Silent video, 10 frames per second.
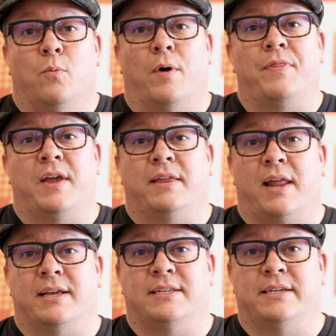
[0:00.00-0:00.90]
One thing
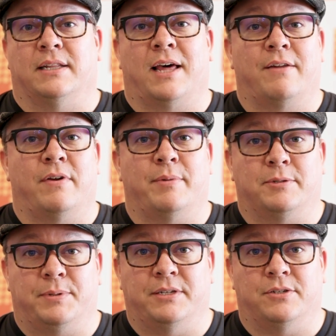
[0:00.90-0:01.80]
that I see a lot of
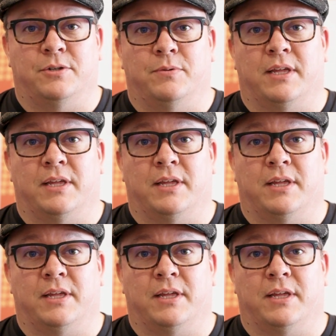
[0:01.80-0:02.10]
MSPs do